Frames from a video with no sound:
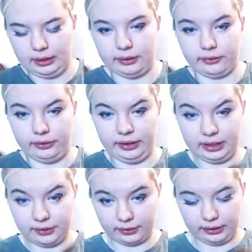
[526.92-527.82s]
and on the
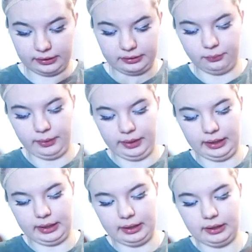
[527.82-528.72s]
inside of the
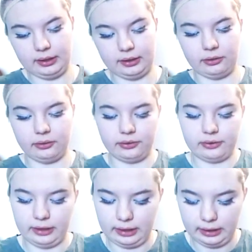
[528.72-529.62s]
wig you will
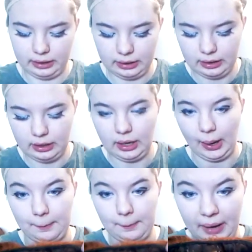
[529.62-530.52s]
see
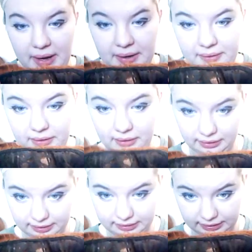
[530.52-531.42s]
a banner
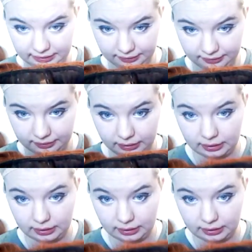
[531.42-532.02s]
like this.